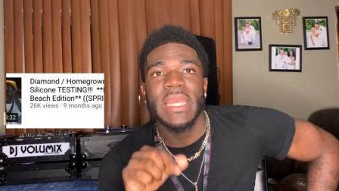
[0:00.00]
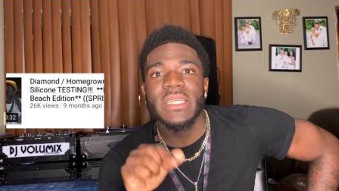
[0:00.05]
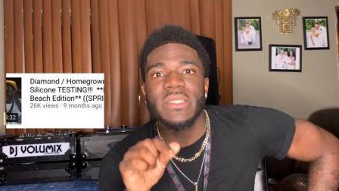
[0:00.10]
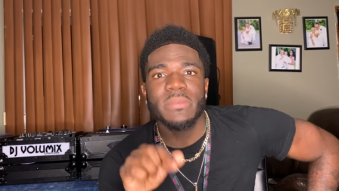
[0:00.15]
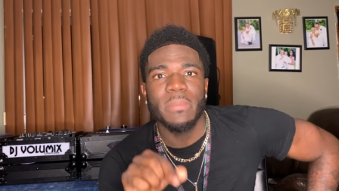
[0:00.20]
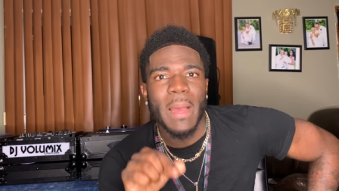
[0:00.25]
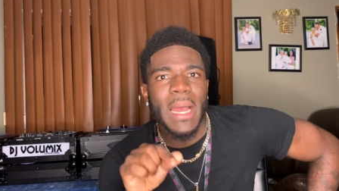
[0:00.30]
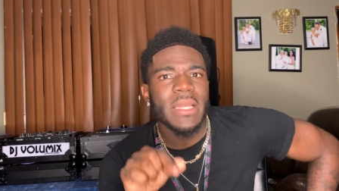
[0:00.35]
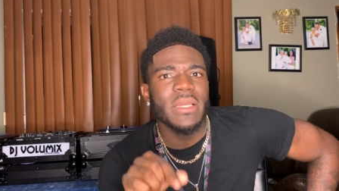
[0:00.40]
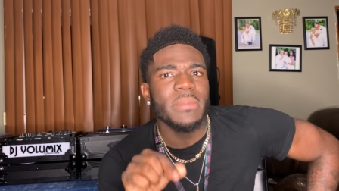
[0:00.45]

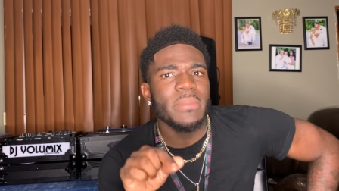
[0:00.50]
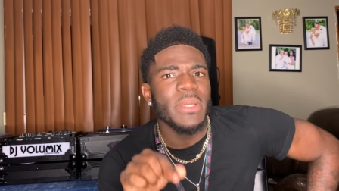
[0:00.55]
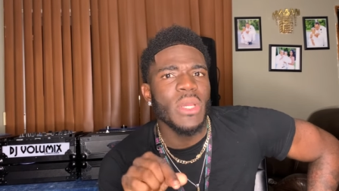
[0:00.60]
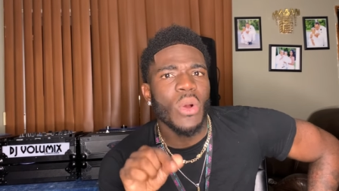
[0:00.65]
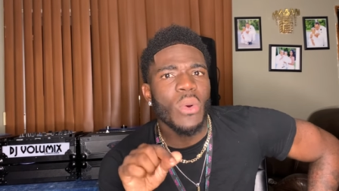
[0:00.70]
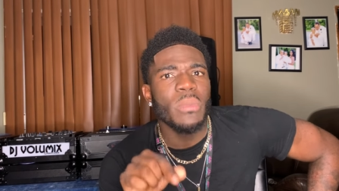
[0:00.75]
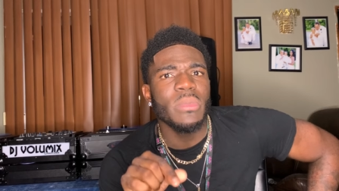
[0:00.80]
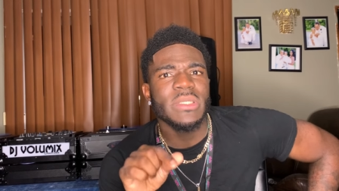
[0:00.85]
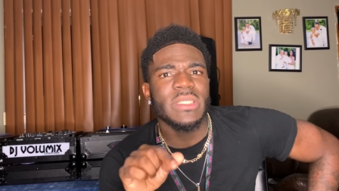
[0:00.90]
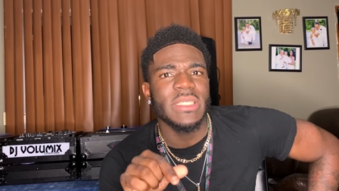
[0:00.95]
about to be
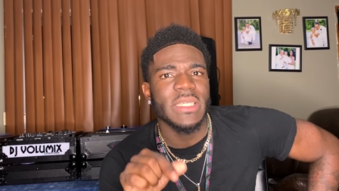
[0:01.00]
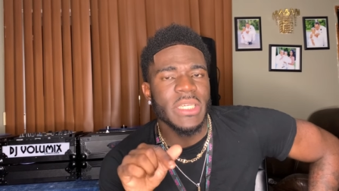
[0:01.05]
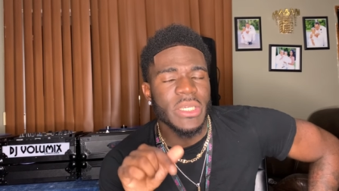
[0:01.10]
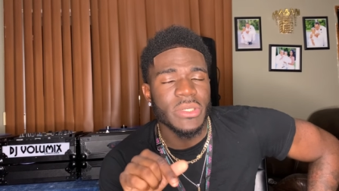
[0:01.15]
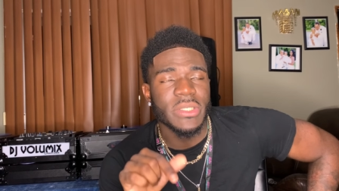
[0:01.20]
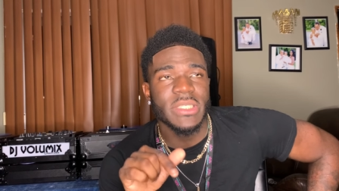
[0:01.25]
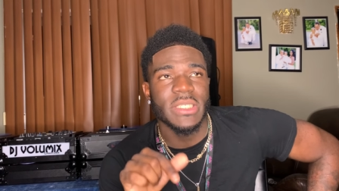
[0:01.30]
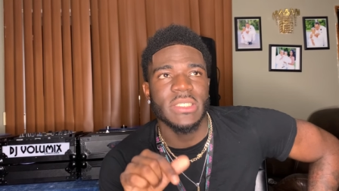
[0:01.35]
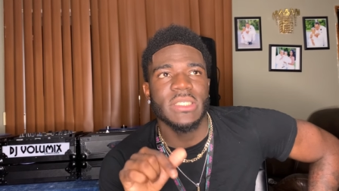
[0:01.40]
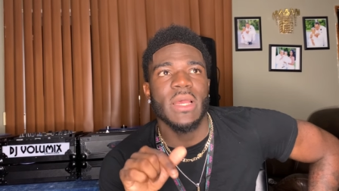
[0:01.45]
almost a year
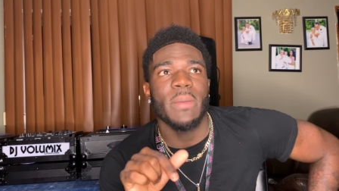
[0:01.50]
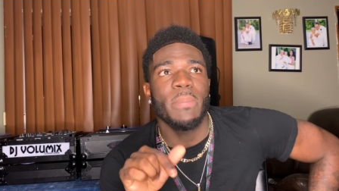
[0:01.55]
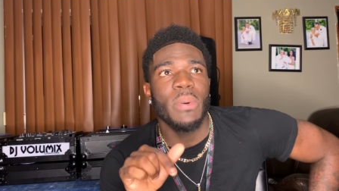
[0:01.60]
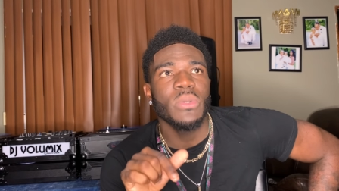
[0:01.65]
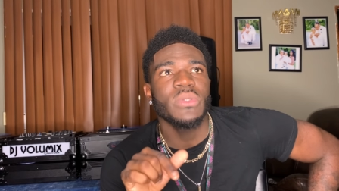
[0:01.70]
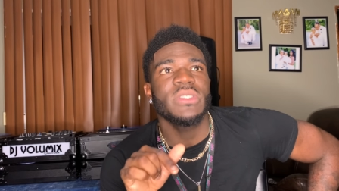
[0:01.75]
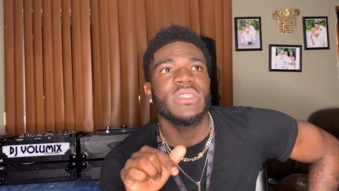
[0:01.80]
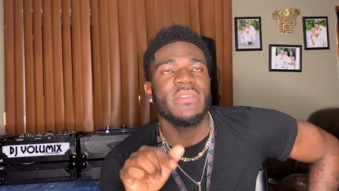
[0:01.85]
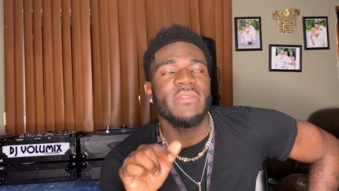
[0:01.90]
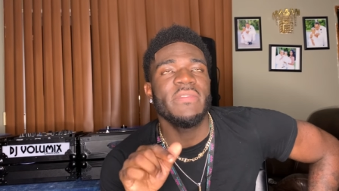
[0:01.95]
since I
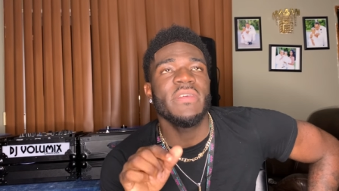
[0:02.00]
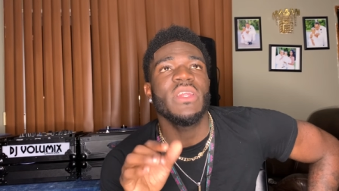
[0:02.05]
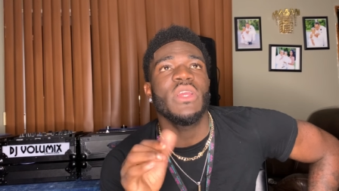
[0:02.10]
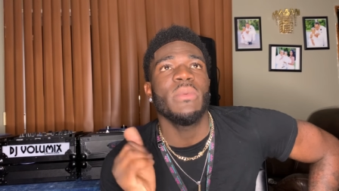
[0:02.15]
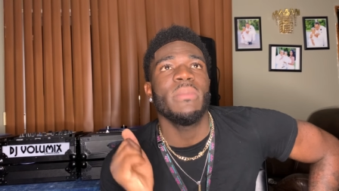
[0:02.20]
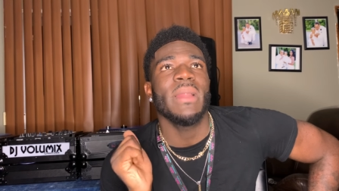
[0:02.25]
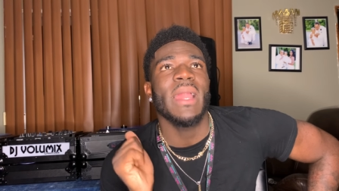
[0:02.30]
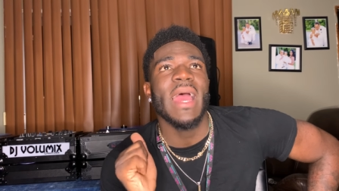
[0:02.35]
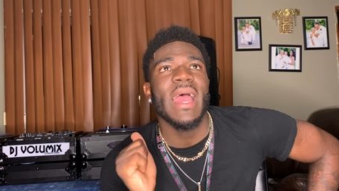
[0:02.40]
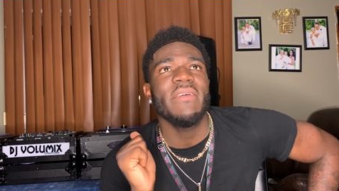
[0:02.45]
posted a video,
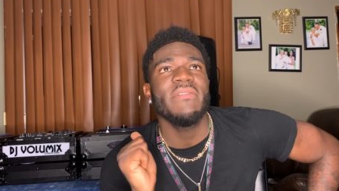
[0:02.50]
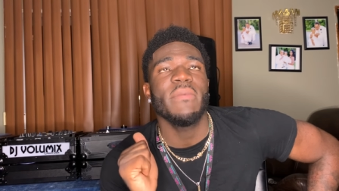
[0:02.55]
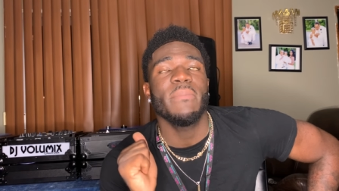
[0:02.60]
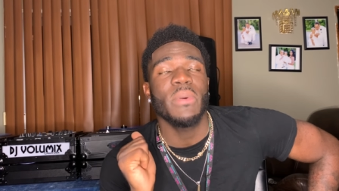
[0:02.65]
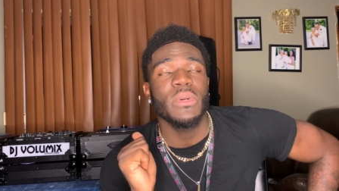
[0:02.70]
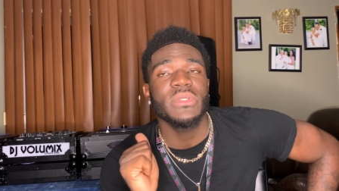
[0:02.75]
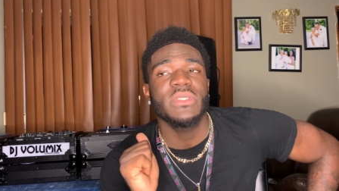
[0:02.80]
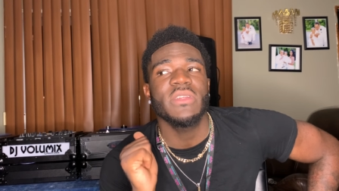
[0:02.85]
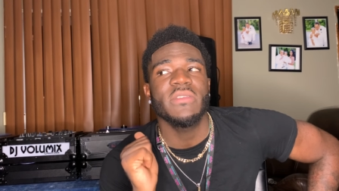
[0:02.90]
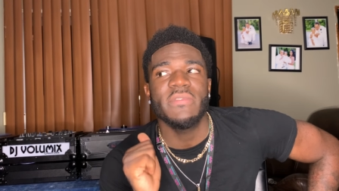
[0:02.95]
but I haven't
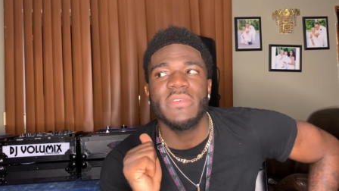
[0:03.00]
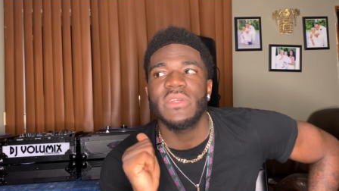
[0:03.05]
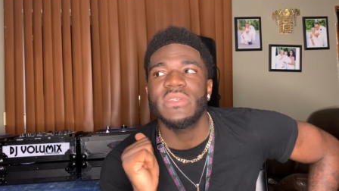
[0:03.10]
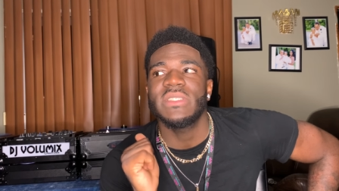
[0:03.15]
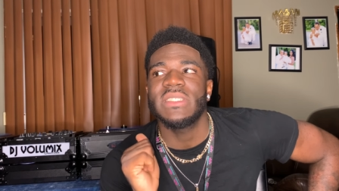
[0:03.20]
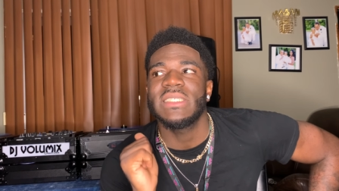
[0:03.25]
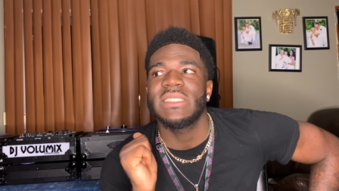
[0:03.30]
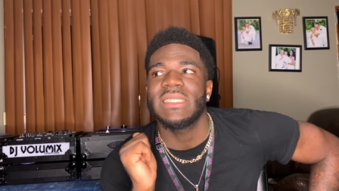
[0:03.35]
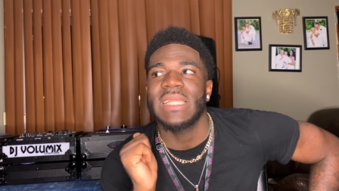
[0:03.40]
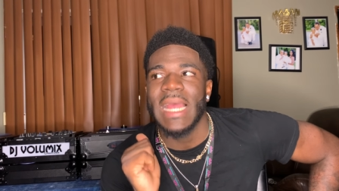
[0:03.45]
posted a video
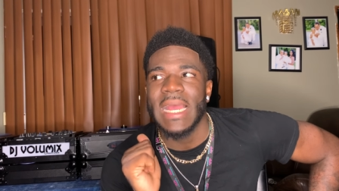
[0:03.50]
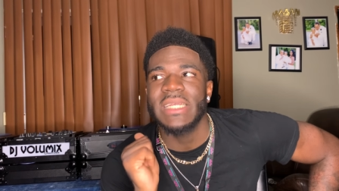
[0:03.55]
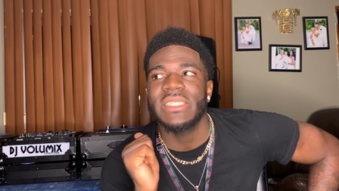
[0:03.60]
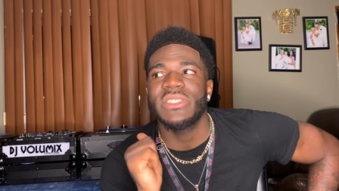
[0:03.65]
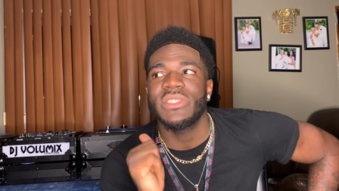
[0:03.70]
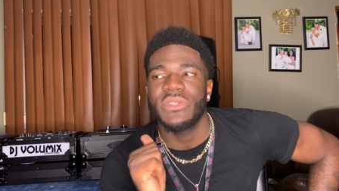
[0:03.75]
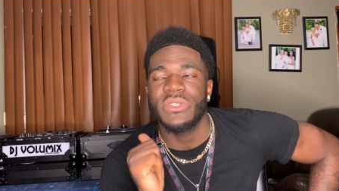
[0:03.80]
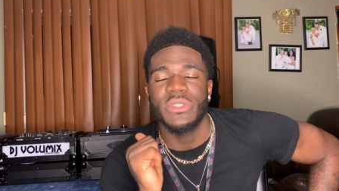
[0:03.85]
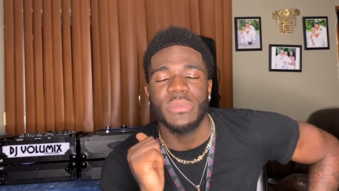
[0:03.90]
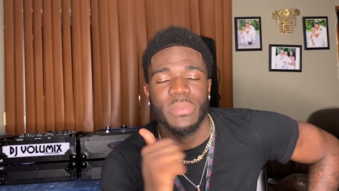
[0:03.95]
since last
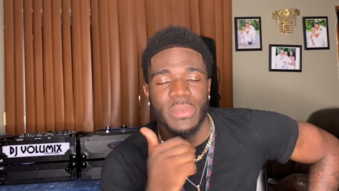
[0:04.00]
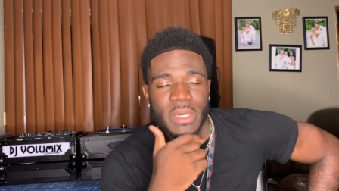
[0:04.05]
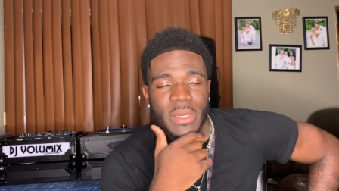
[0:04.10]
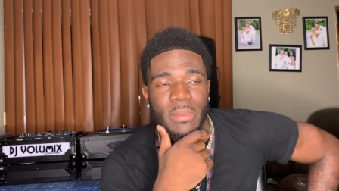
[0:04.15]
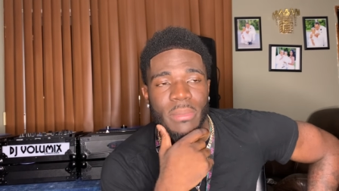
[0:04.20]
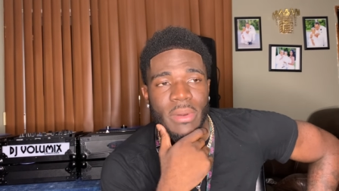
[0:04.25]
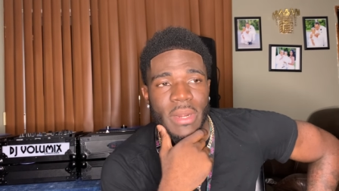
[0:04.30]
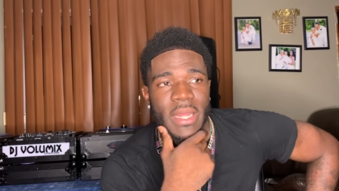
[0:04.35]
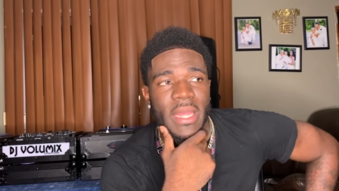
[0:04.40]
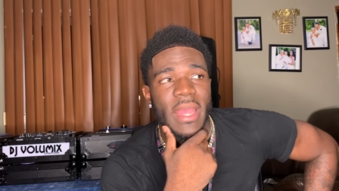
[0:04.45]
year's spring
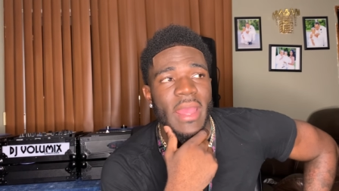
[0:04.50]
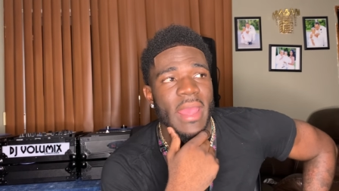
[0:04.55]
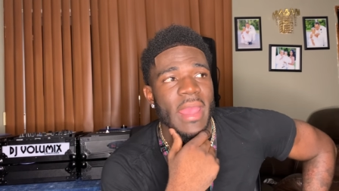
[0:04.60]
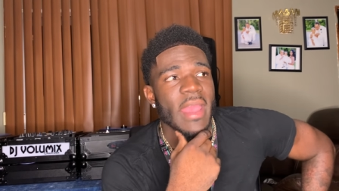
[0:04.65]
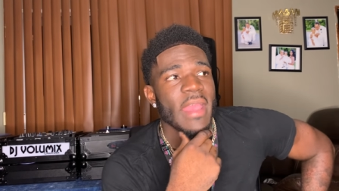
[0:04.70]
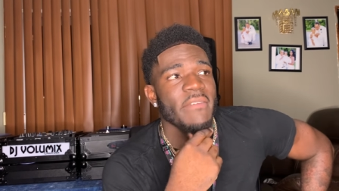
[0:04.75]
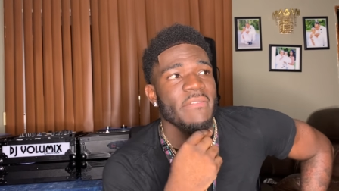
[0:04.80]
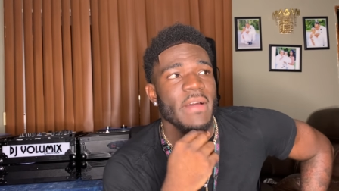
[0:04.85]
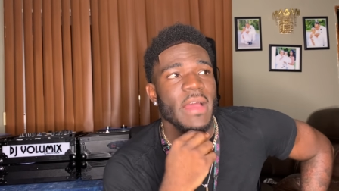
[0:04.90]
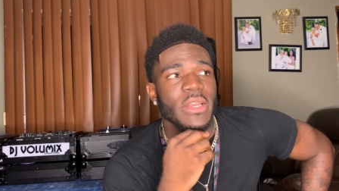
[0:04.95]
break,
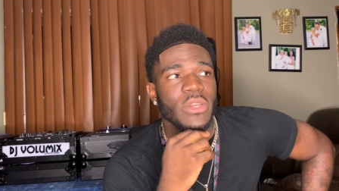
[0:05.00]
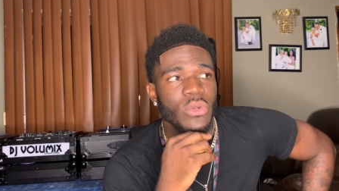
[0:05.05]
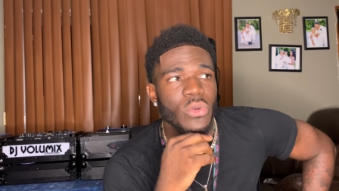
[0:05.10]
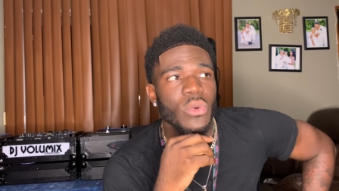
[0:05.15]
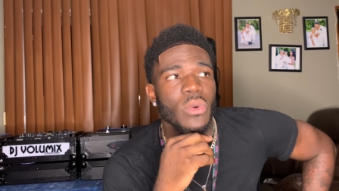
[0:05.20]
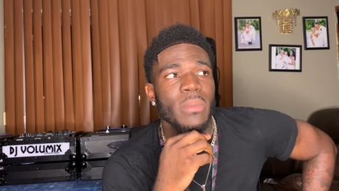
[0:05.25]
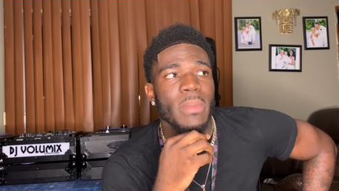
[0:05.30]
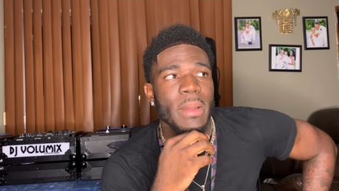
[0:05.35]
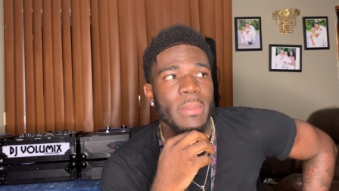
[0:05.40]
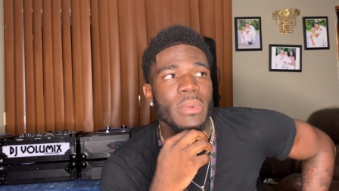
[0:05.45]
if I do
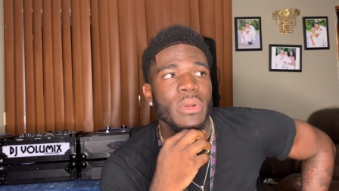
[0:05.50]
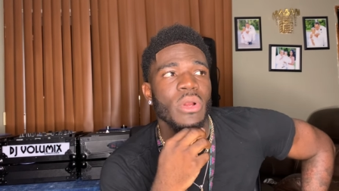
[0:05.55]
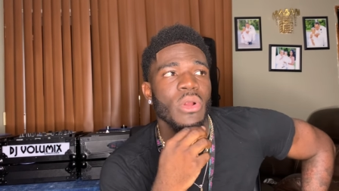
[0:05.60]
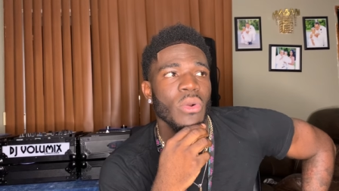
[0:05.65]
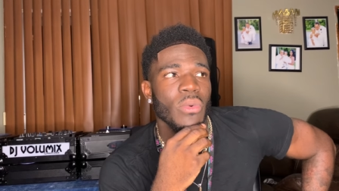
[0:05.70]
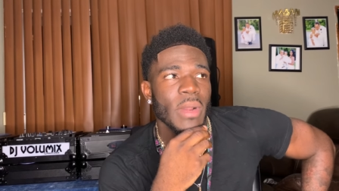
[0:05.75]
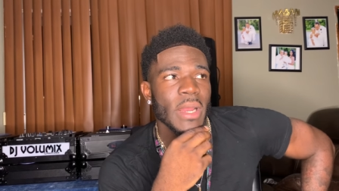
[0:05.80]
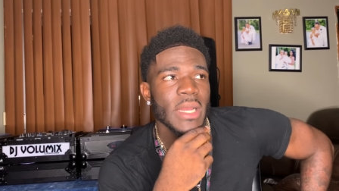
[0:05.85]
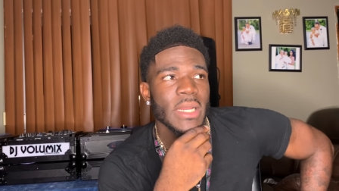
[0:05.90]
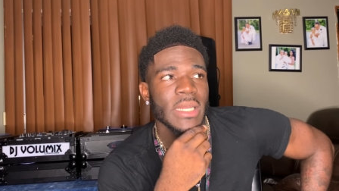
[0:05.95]
remember
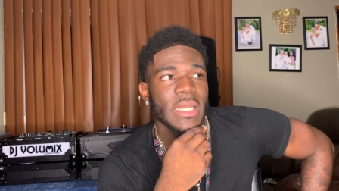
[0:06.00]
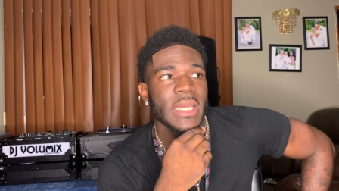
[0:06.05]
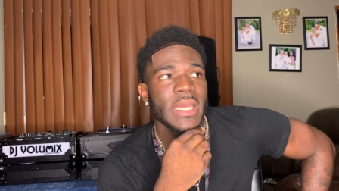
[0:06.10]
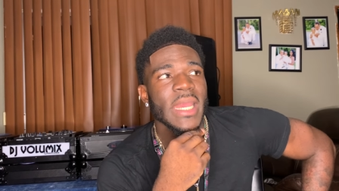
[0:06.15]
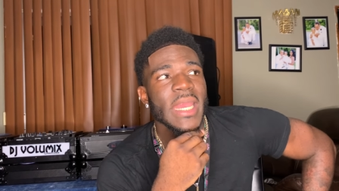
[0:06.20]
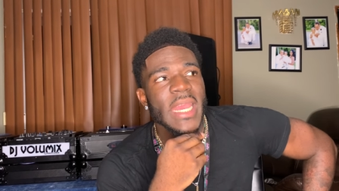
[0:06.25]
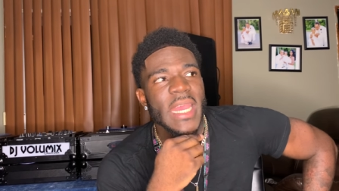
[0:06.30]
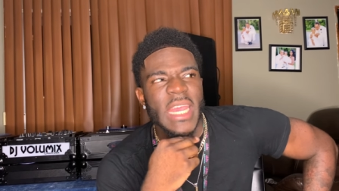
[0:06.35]
correctly.